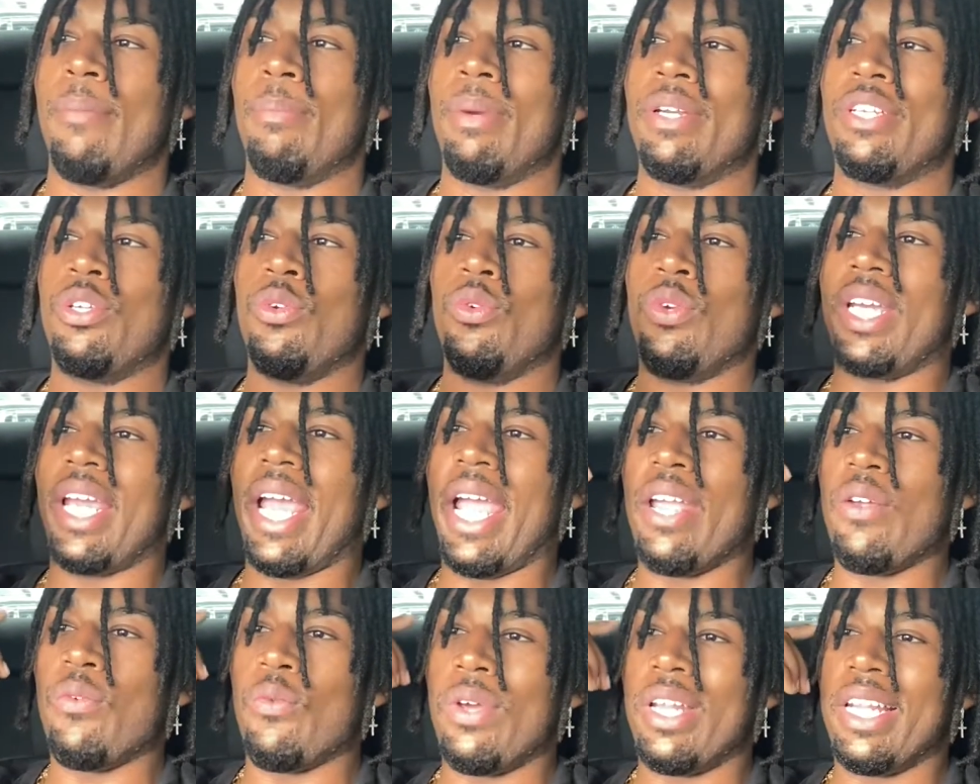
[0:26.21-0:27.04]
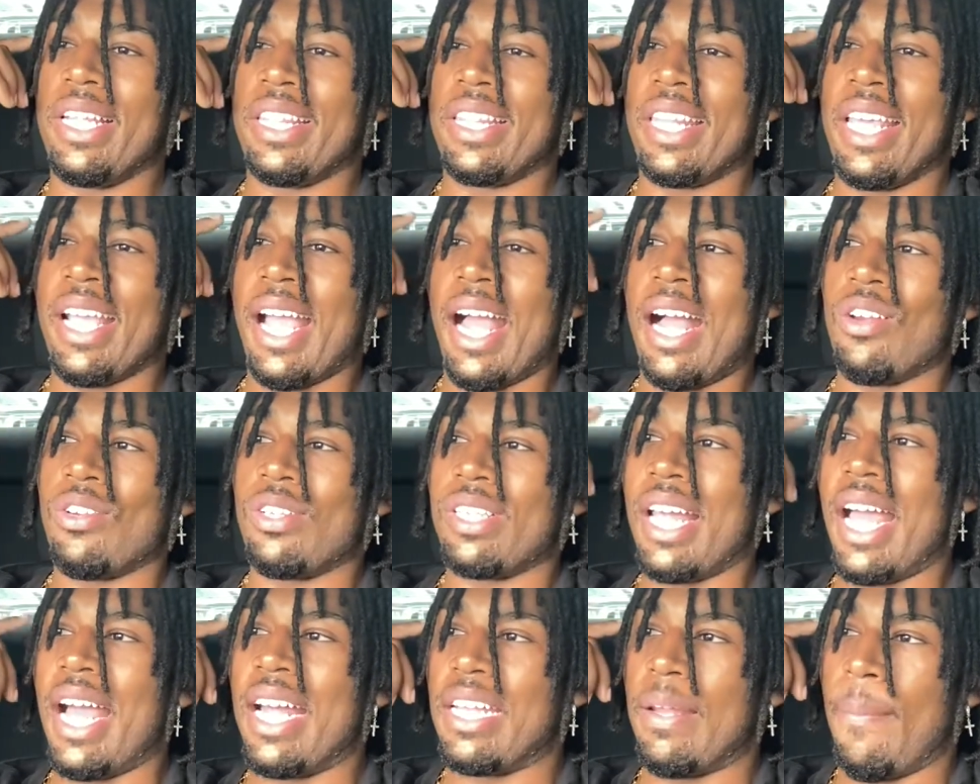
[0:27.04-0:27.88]
But you can't really think
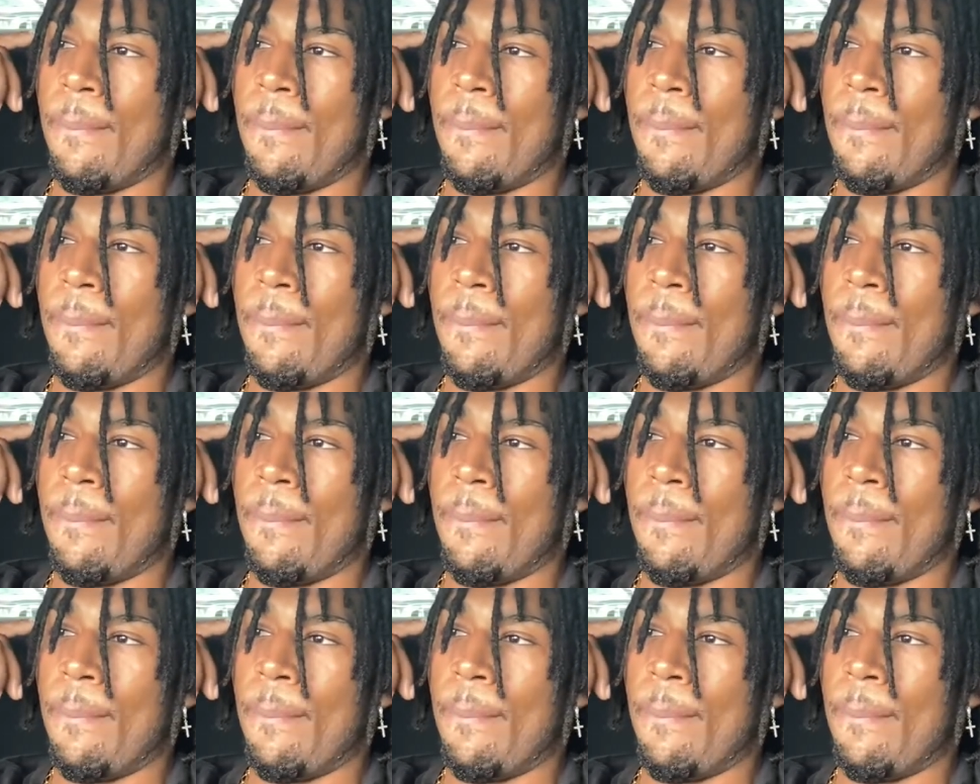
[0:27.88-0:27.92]
outside the